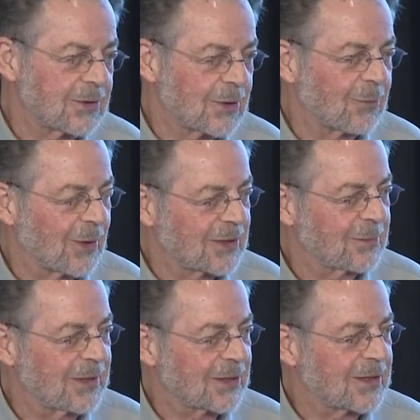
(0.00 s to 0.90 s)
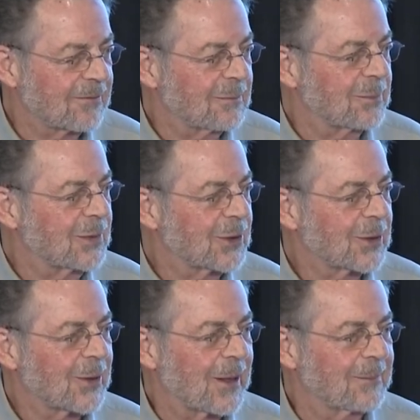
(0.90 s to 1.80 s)
you don't want to be a government
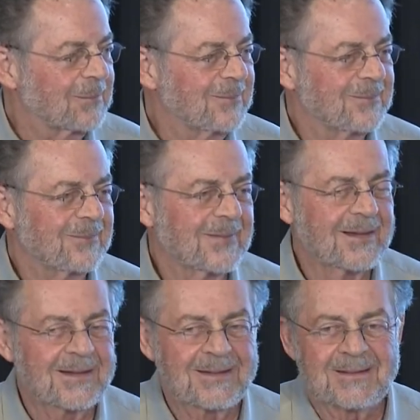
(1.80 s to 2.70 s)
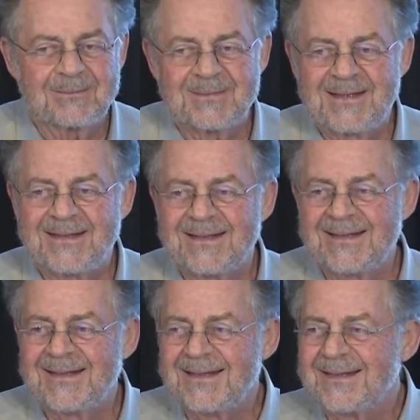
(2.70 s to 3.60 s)
bureaucrat.
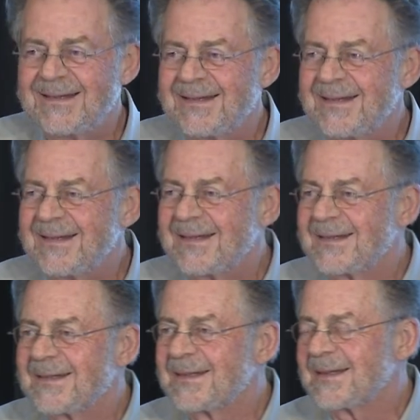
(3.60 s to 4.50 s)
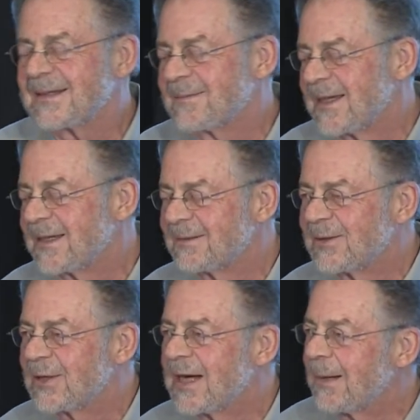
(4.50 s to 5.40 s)
it
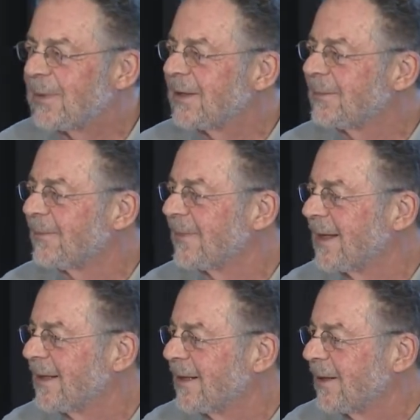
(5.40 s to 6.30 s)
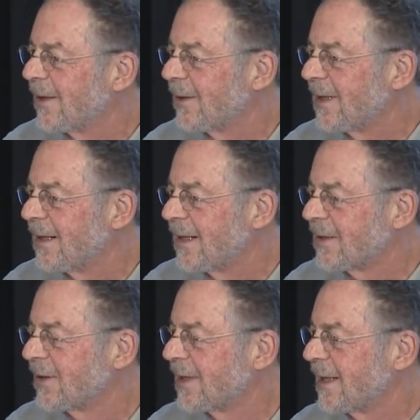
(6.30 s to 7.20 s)
could happen. Although, I,
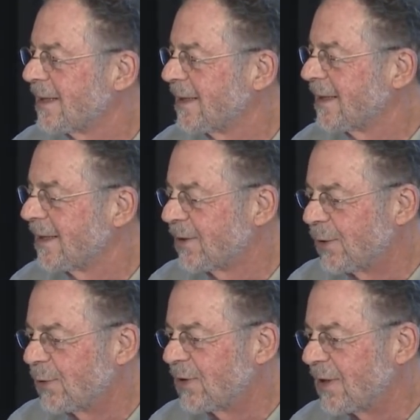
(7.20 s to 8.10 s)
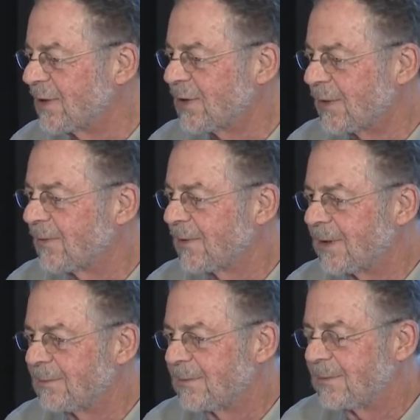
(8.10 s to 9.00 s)
actually, I, I, had two stints of
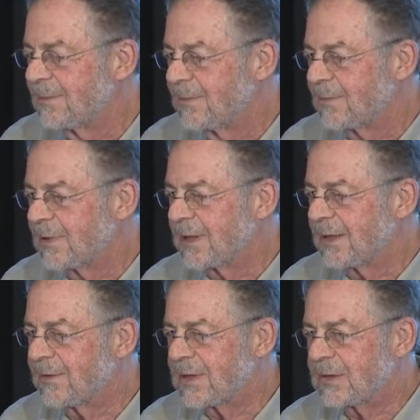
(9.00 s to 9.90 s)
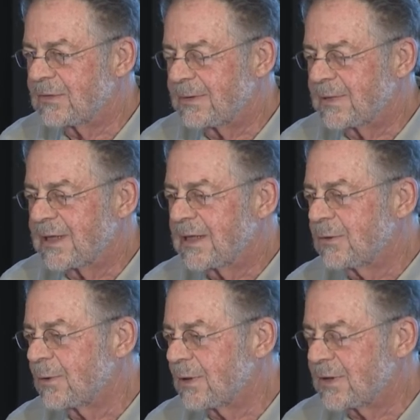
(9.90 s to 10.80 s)
um, running things from the
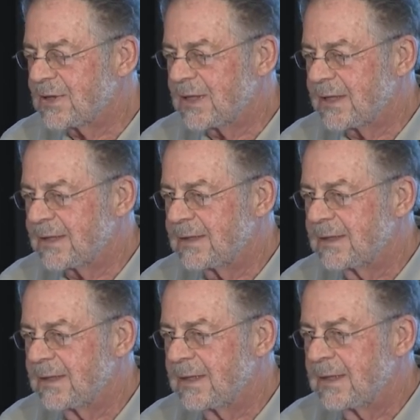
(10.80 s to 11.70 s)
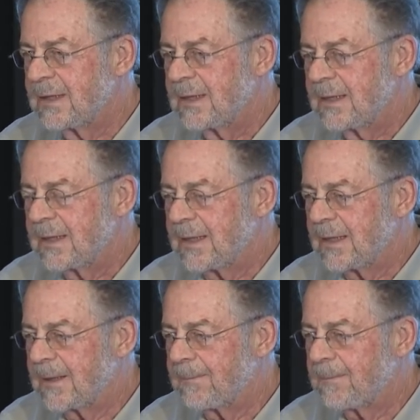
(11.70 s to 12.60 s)
headquarters side
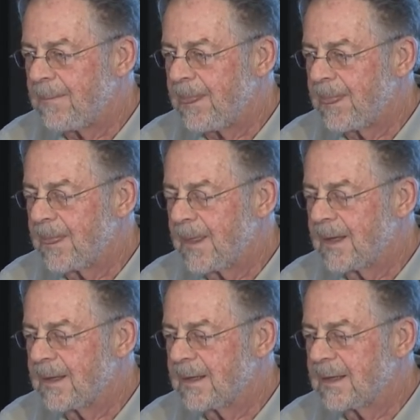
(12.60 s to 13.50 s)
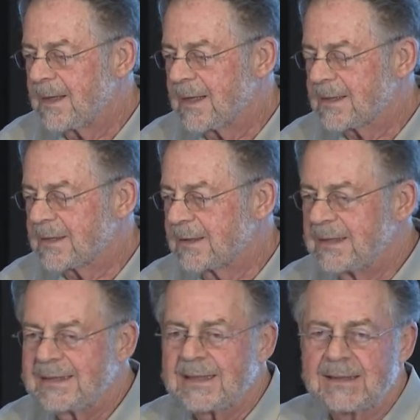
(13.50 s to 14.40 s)
um, as a
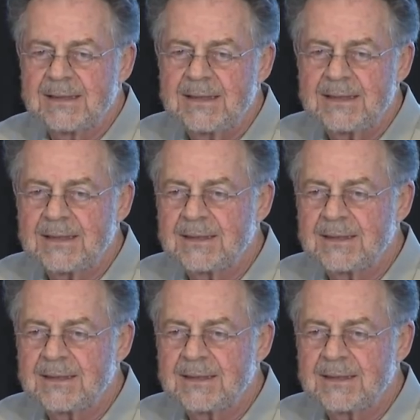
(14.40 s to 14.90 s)
detailee,